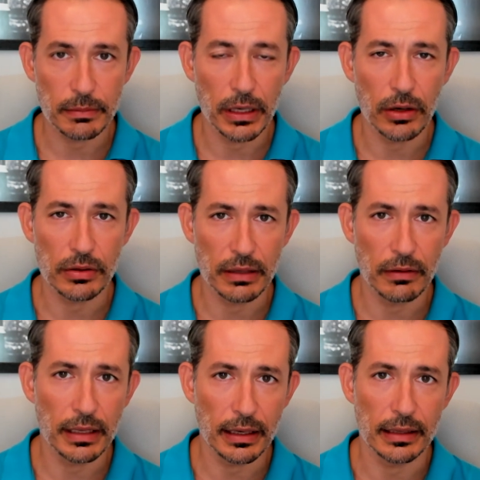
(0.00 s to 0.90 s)
because
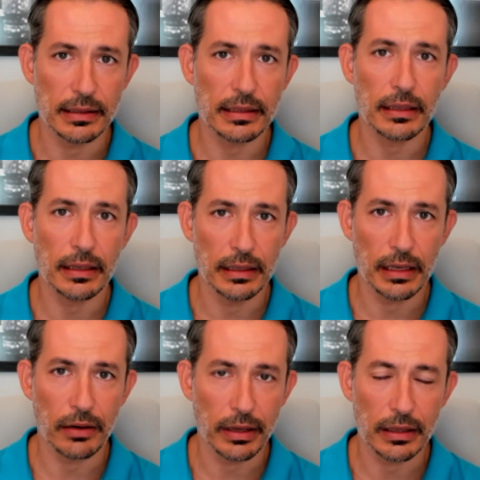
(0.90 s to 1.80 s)
everything is
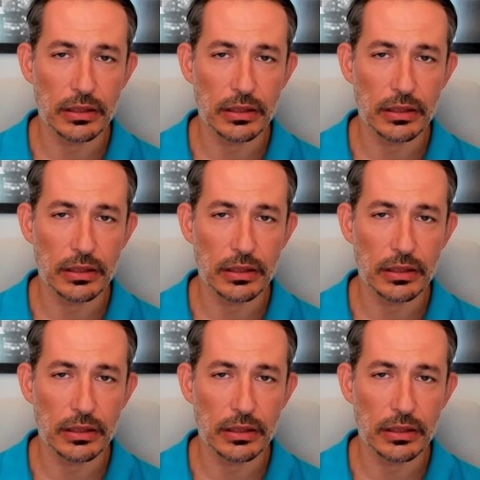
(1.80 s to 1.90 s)
integrated.